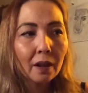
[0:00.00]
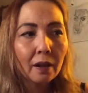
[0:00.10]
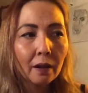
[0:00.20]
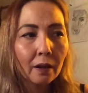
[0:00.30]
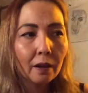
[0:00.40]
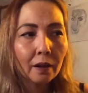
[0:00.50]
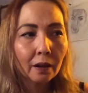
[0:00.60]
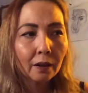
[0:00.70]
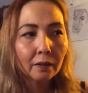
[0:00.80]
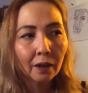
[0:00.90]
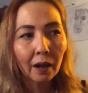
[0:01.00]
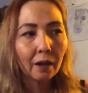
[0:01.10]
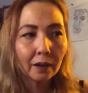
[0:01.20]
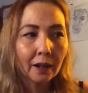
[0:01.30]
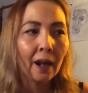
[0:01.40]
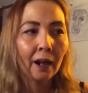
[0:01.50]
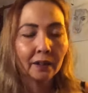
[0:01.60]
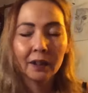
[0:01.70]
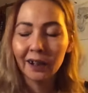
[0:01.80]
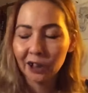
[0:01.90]
yeah,
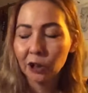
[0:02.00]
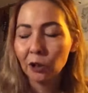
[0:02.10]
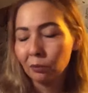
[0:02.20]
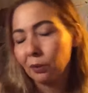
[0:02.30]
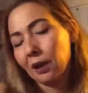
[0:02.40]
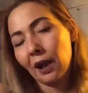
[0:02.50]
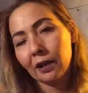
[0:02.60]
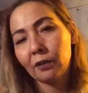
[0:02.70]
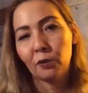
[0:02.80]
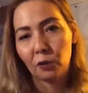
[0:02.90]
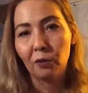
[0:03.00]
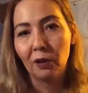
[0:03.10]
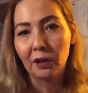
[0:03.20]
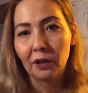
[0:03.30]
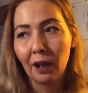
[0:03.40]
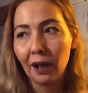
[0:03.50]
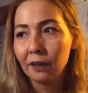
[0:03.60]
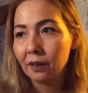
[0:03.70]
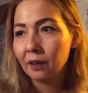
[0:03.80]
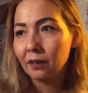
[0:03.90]
they're showing me kind of trust. I
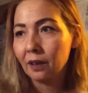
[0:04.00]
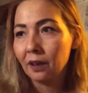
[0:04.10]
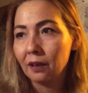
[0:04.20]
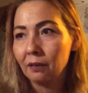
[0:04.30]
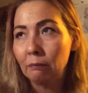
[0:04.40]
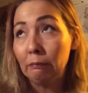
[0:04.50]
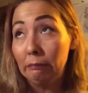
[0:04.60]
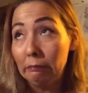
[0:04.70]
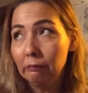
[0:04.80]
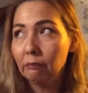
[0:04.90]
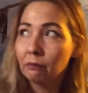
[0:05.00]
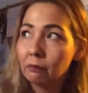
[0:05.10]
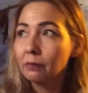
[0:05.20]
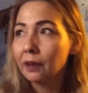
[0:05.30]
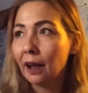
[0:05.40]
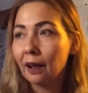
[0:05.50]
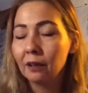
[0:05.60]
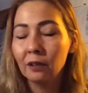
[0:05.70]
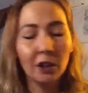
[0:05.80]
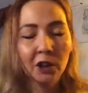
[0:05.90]
think they, yeah,
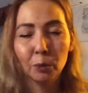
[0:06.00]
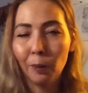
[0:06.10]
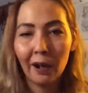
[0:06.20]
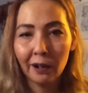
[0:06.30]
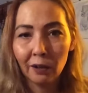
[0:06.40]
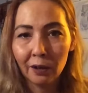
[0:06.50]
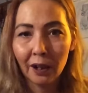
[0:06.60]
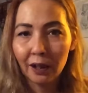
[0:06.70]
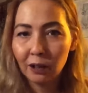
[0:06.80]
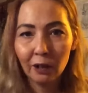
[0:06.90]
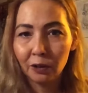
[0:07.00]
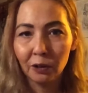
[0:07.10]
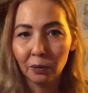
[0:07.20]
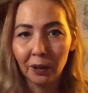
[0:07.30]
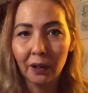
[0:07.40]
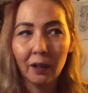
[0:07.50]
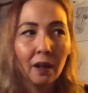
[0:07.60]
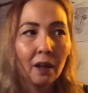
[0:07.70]
not smart, okay? Don't do it.